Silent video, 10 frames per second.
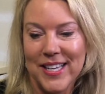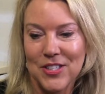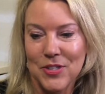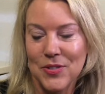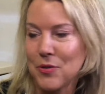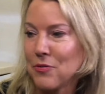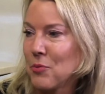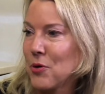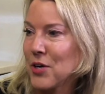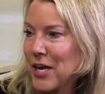into sort of a
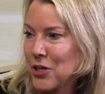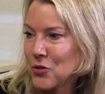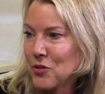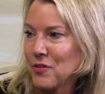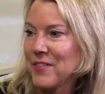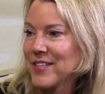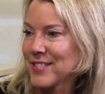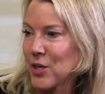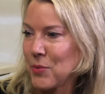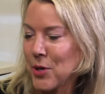more casual event
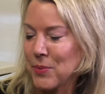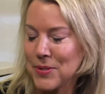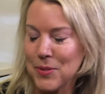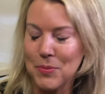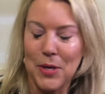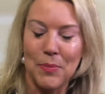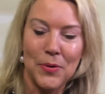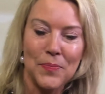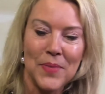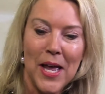that's coming up in
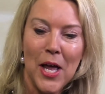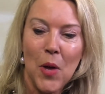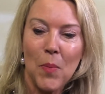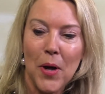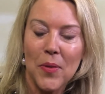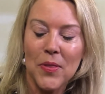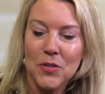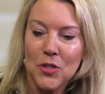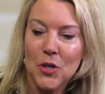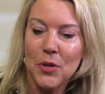September. But
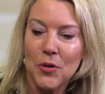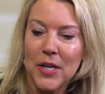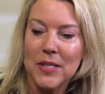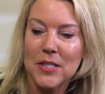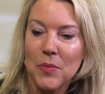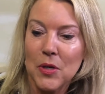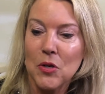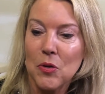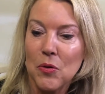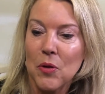this year we created something
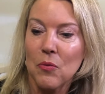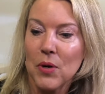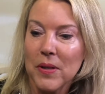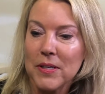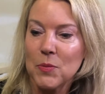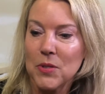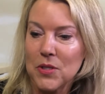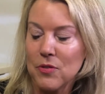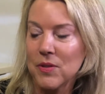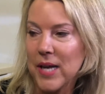new that really
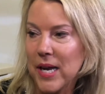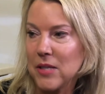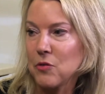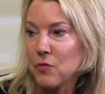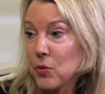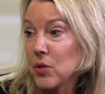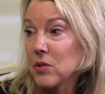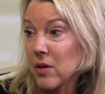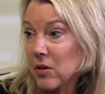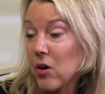specifically has a
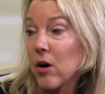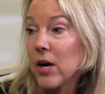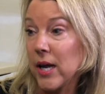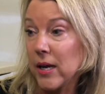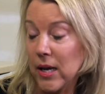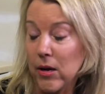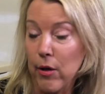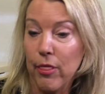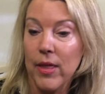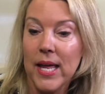focus on cardiac
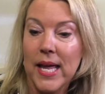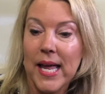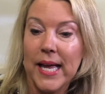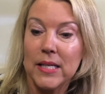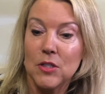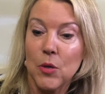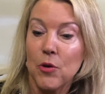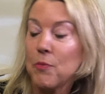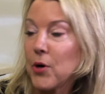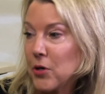health. And so
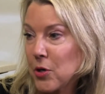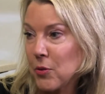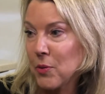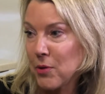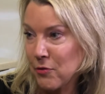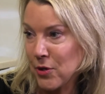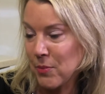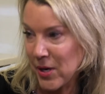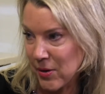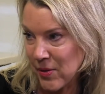we've partnered with the Buffalo
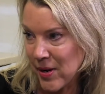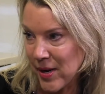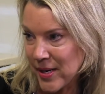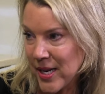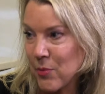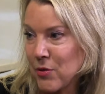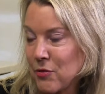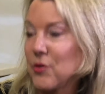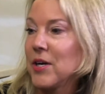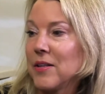Marathon and we've
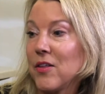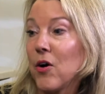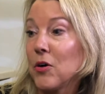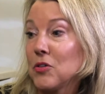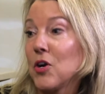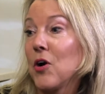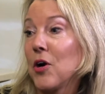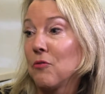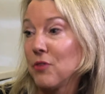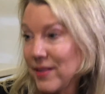created the Heart to
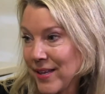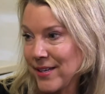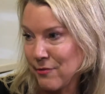Heart Relay